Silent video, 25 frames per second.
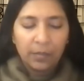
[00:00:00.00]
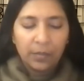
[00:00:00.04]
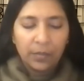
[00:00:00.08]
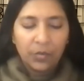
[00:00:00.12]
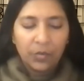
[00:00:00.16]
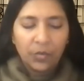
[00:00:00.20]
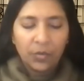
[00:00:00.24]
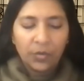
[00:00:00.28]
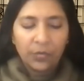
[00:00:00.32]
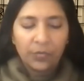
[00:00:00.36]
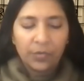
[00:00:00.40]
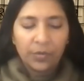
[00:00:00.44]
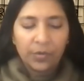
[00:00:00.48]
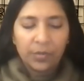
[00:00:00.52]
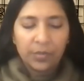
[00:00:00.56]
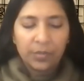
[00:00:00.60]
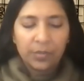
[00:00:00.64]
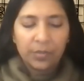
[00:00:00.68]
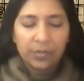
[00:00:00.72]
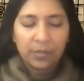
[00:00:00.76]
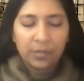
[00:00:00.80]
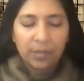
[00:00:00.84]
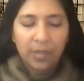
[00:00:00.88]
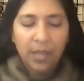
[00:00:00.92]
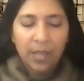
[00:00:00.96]
The
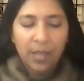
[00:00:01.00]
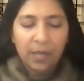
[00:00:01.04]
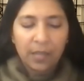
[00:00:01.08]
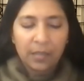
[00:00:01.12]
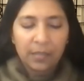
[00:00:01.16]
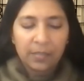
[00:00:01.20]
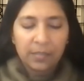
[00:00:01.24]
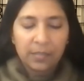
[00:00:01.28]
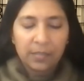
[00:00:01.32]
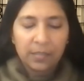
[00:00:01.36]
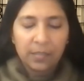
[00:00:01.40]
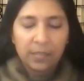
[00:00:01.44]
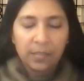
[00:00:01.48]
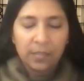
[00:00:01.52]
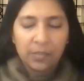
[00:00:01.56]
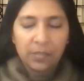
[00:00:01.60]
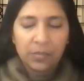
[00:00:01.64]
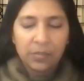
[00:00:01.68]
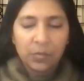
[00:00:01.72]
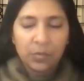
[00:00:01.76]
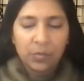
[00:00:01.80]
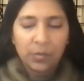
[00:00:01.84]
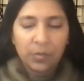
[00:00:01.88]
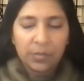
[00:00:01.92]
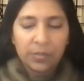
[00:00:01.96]
universe, the galaxy, the
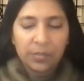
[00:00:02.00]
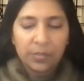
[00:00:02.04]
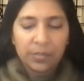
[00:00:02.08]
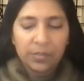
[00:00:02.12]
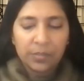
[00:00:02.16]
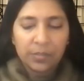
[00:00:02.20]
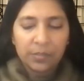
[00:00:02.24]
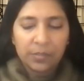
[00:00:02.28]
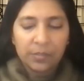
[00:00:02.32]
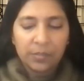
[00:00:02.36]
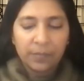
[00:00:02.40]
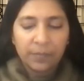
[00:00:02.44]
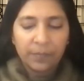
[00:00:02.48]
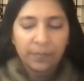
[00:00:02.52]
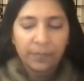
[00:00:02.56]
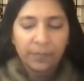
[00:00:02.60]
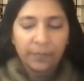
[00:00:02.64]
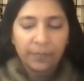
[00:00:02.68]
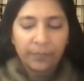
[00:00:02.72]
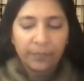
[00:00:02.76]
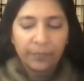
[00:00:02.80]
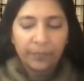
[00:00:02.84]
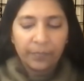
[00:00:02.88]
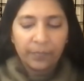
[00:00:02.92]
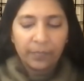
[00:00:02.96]
solar
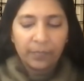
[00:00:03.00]
system.